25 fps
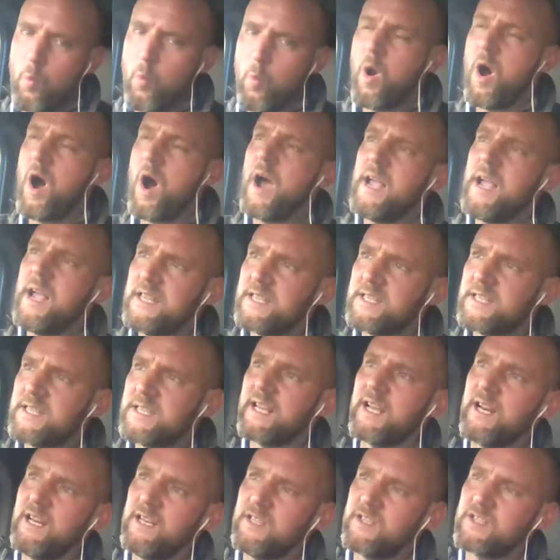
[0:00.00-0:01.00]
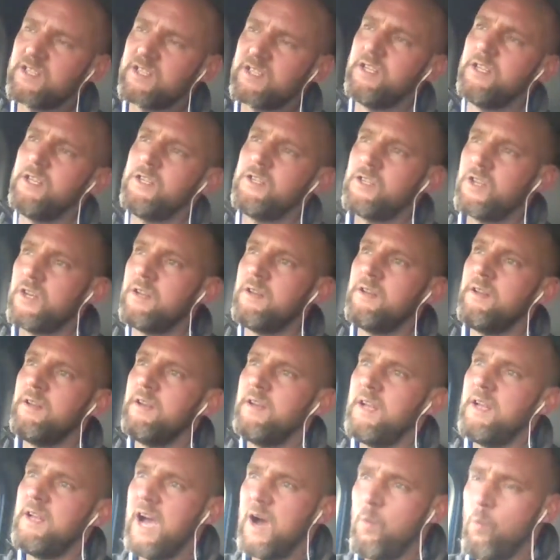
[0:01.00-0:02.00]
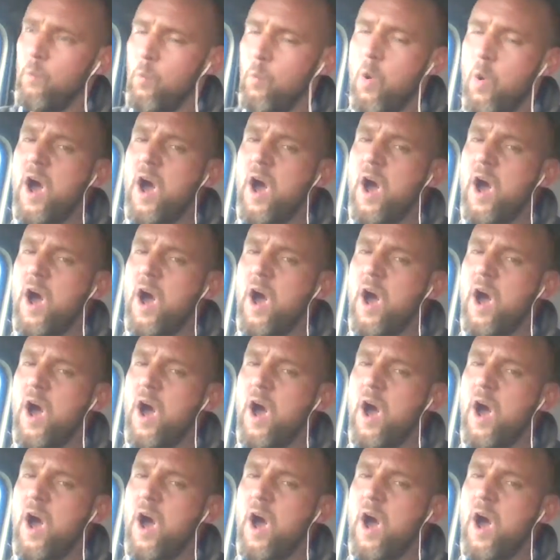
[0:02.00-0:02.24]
Why is Nicola Sturgeon and